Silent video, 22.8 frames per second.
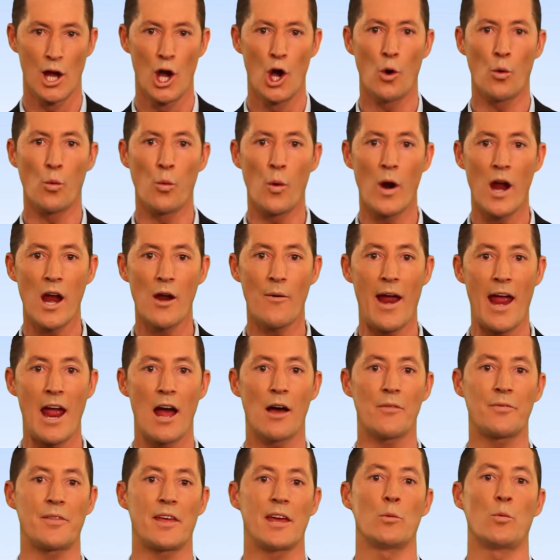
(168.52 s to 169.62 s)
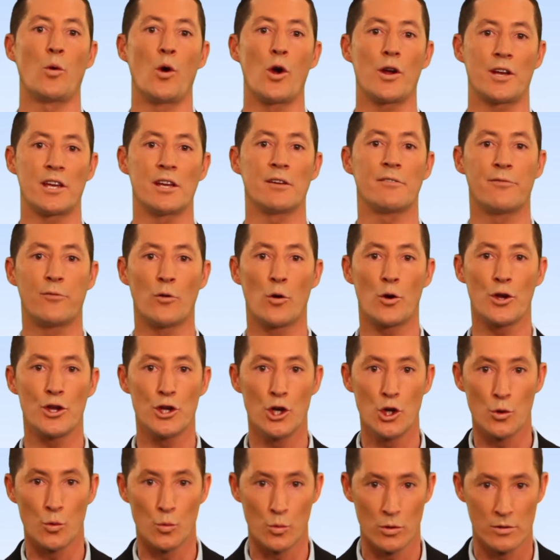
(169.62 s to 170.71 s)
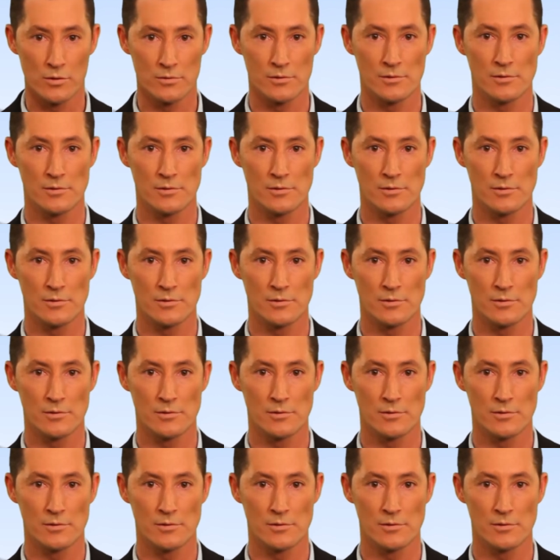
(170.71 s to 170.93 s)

We're out there working for you.